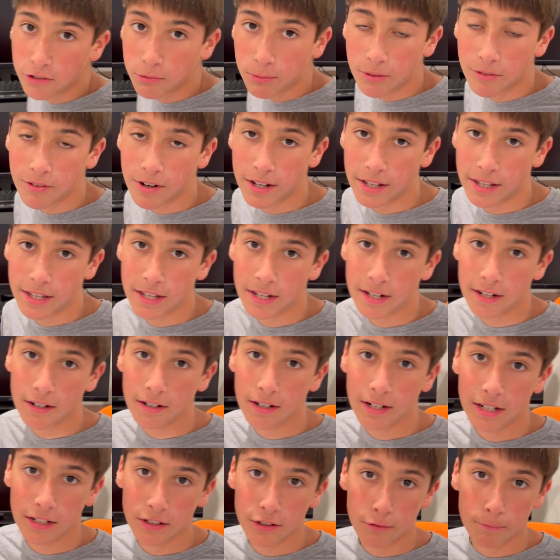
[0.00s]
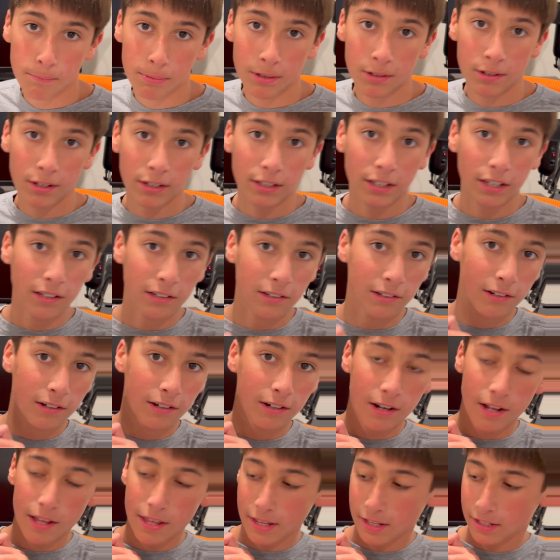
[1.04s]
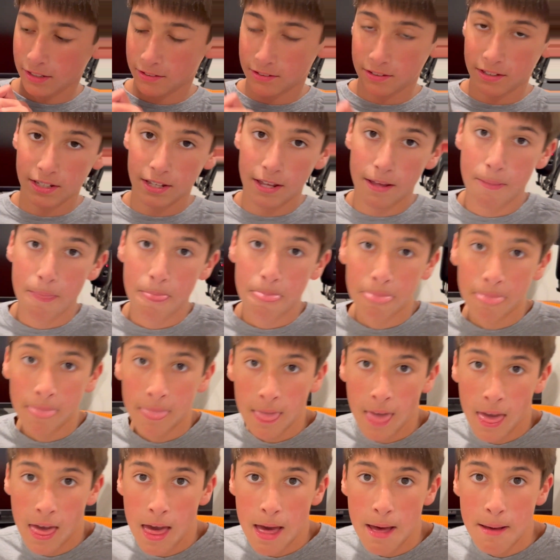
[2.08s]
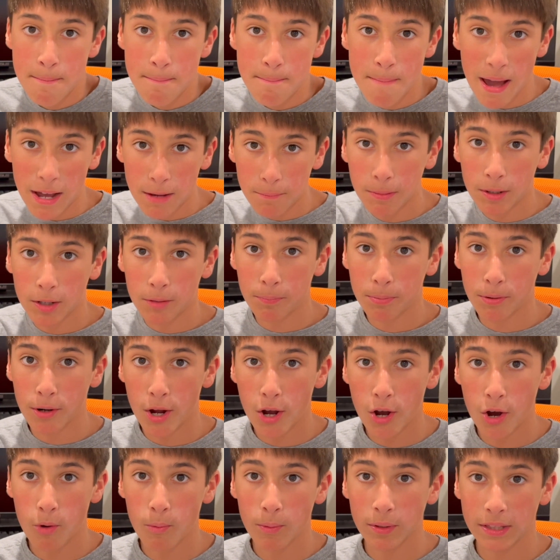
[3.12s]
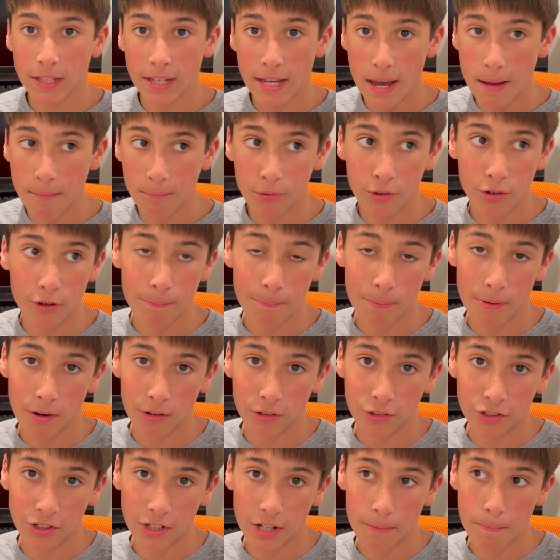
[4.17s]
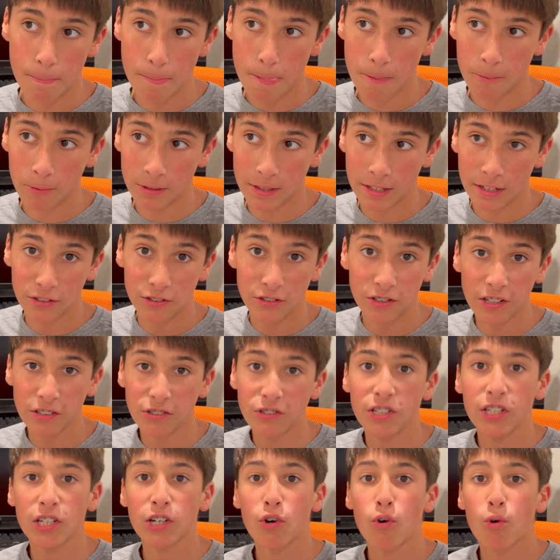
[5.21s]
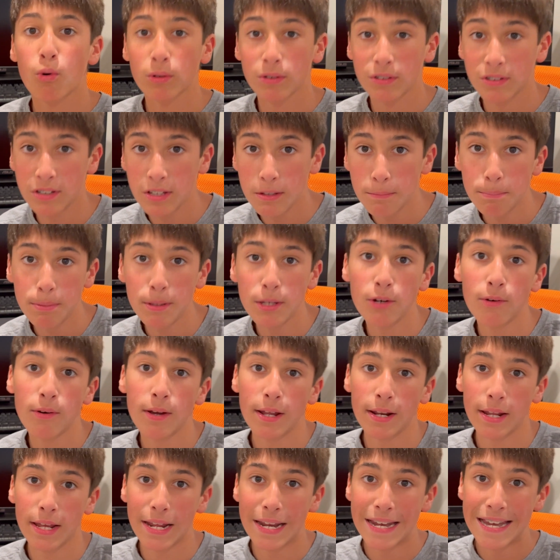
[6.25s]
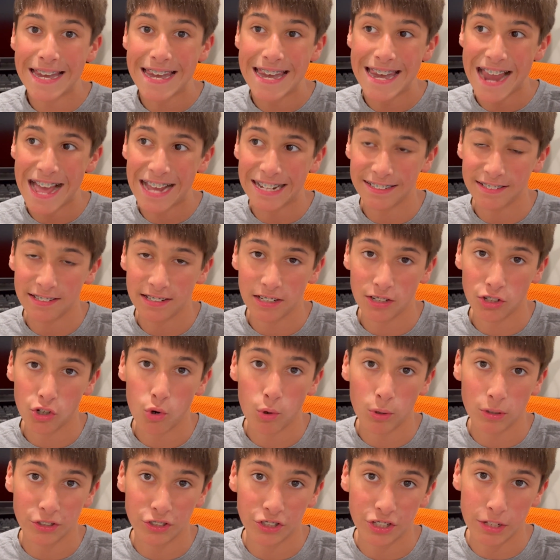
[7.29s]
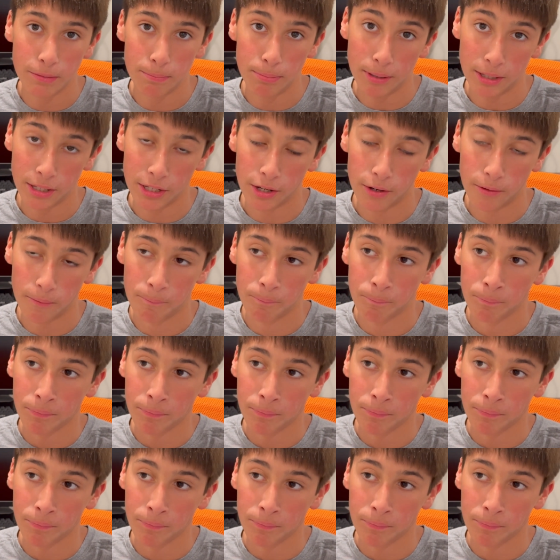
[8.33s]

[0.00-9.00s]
one right here in particular is the MacBook Pro with the M2 Pro chip with a 16-core CPU and a 19-core GPU